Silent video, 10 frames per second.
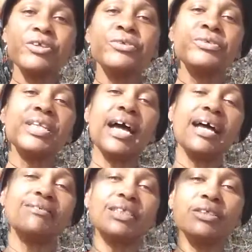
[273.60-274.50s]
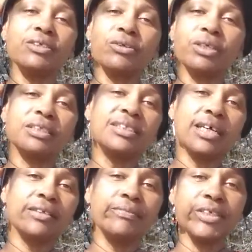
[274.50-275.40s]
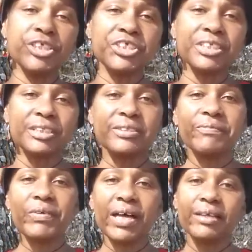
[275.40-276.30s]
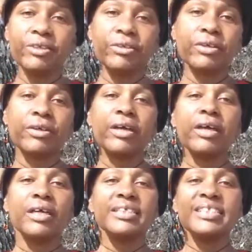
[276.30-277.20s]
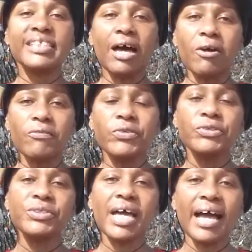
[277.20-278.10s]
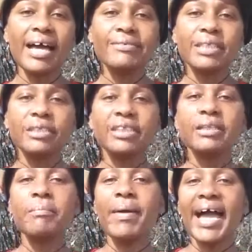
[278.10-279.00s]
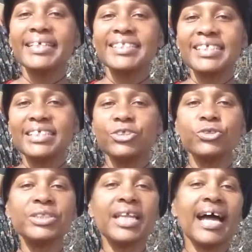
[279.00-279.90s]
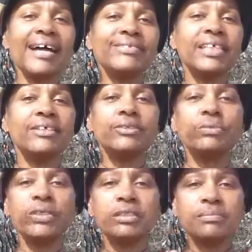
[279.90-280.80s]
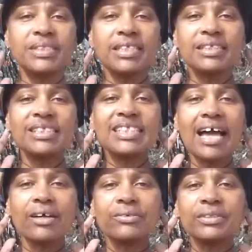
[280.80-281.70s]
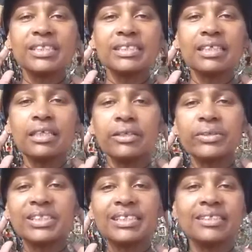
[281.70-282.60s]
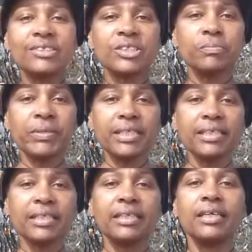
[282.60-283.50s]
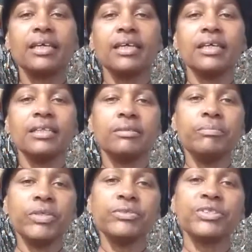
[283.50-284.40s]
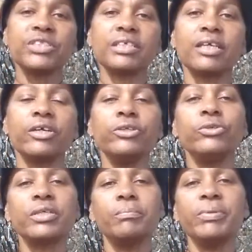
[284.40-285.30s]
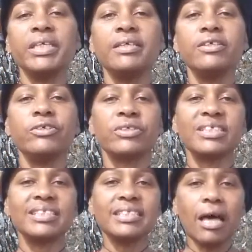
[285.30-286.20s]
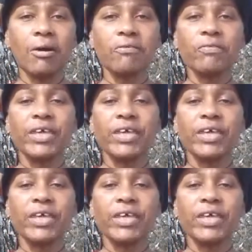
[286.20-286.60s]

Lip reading: You do not have to look on television to find yourself. You do not have to look in the magazines. You do not have to hear the rhythms and the sounds and the lyrics that they're speaking in the music. You can be yourself.